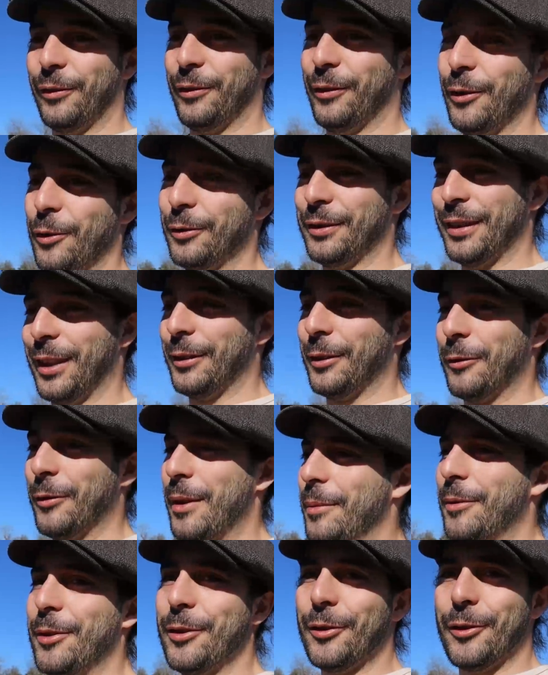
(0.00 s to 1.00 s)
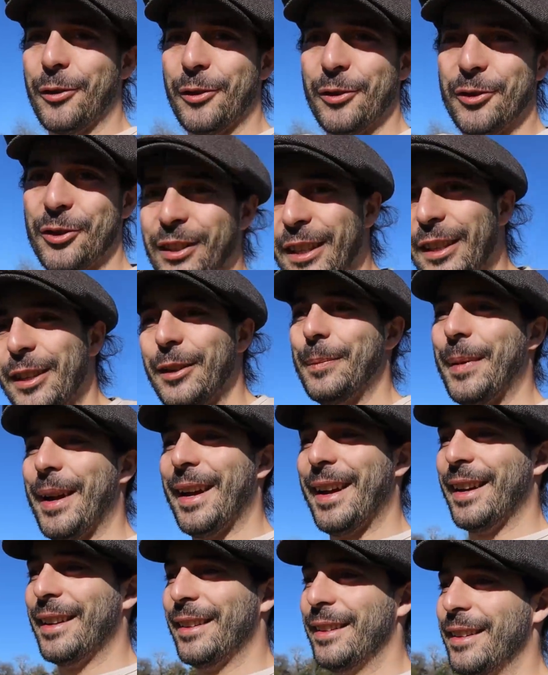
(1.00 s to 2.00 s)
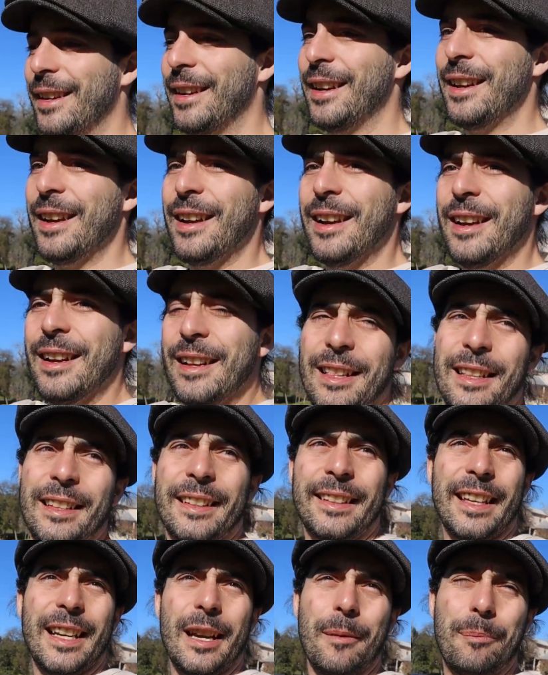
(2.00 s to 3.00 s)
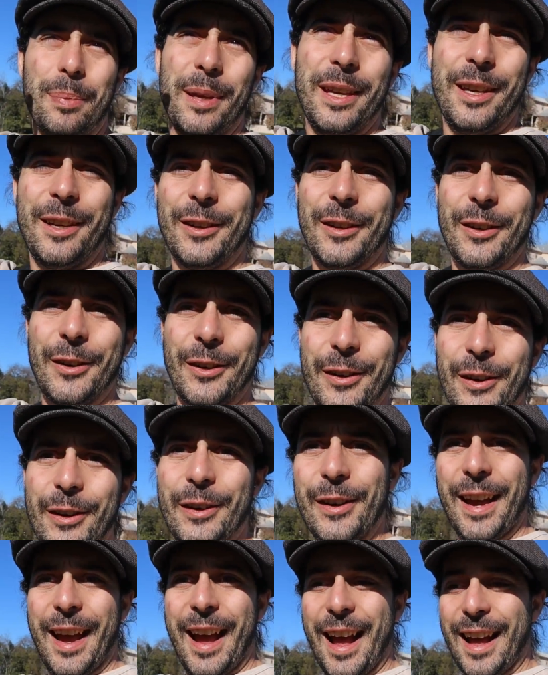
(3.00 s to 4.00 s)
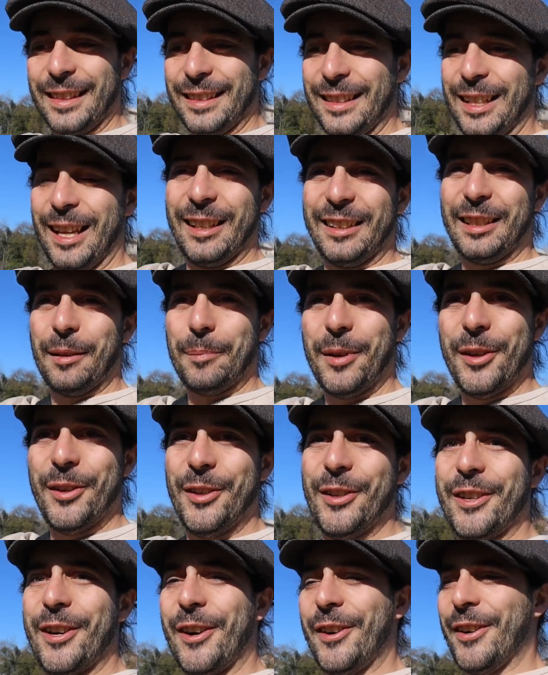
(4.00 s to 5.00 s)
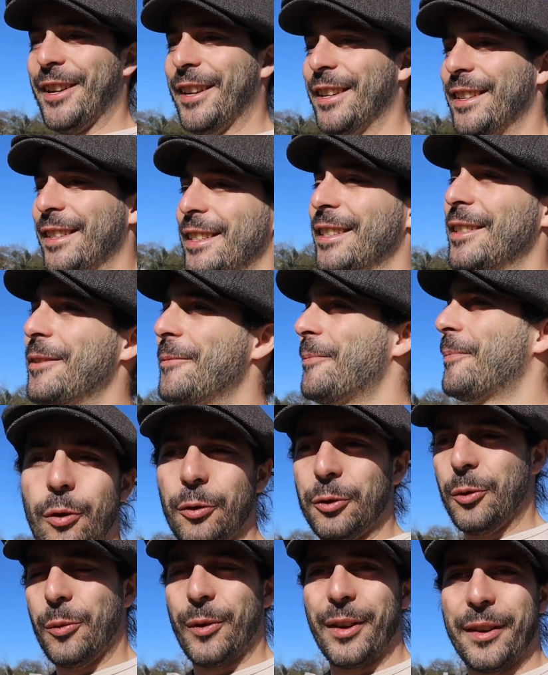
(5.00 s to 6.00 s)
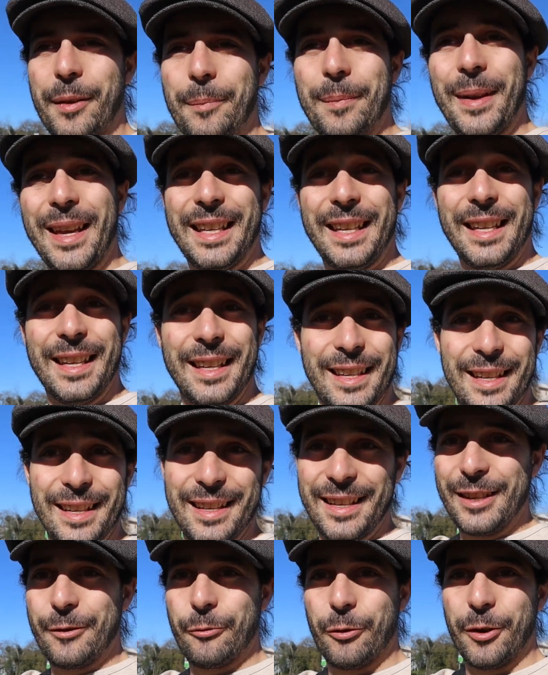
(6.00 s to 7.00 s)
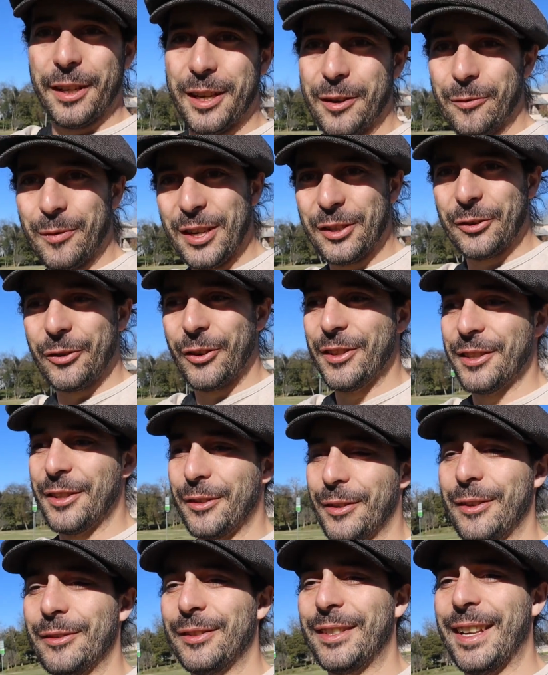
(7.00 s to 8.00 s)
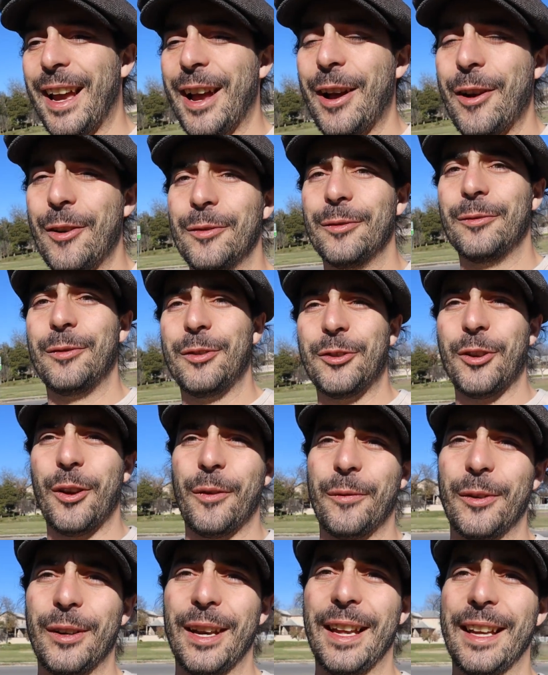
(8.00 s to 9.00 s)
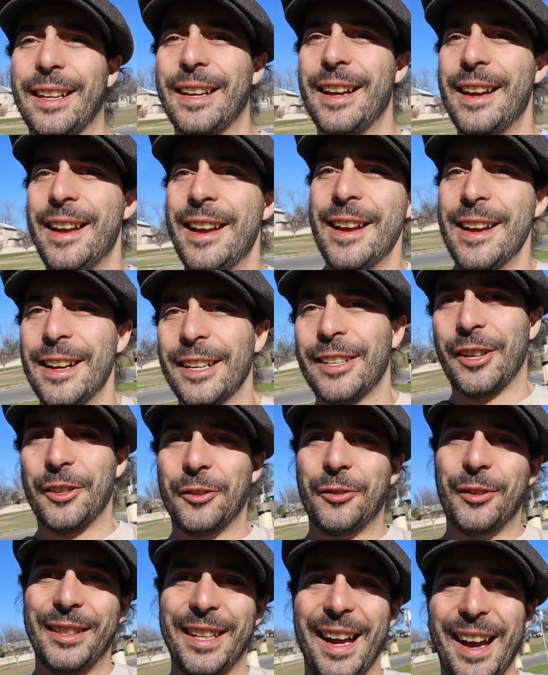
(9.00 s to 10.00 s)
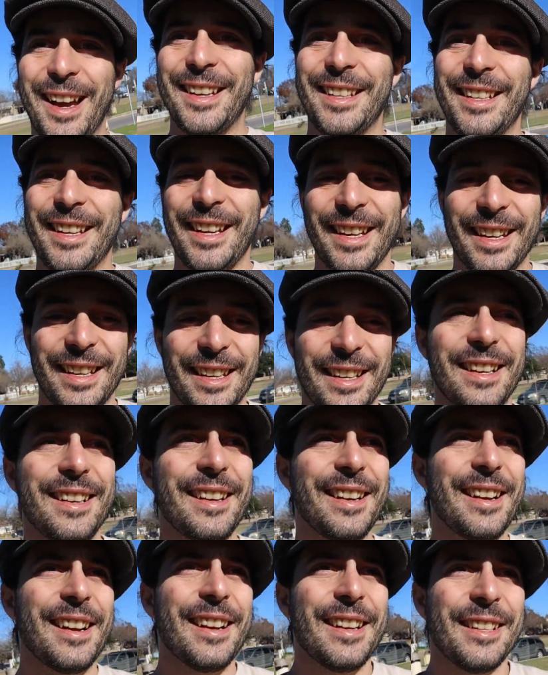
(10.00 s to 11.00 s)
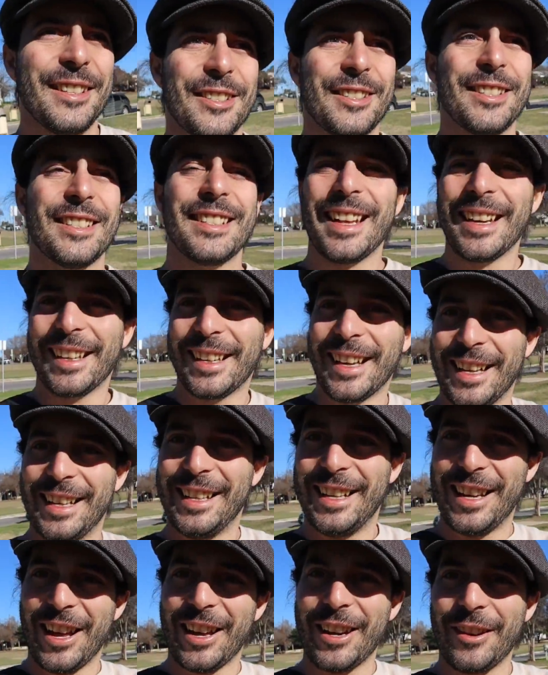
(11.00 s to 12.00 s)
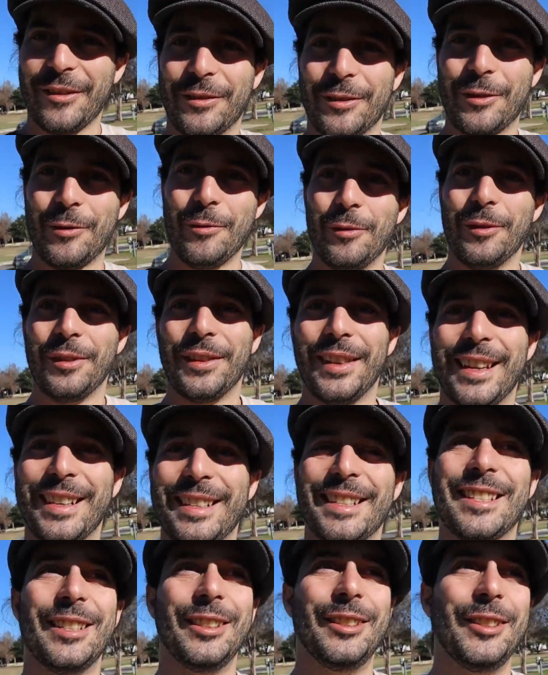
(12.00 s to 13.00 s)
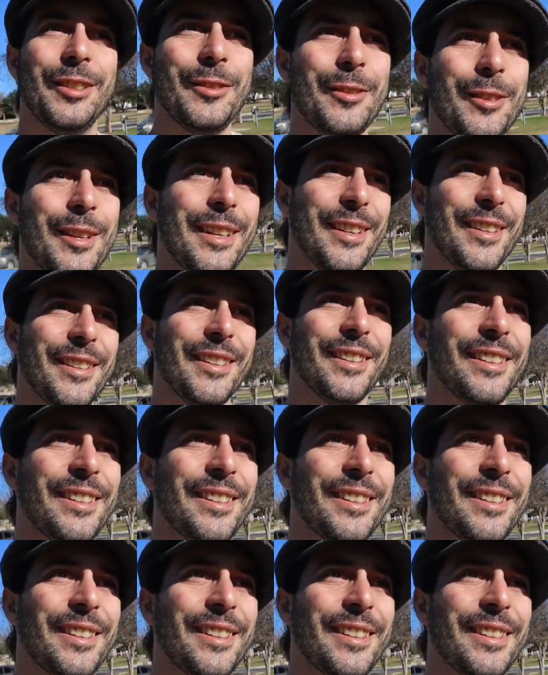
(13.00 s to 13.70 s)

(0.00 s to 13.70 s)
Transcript: float down the river, go to Schlitterbahn, get a beer at like the beer garden, go to one of the many quirky restaurants around town which offer like country dining. There's just like a lot of cool things to do here.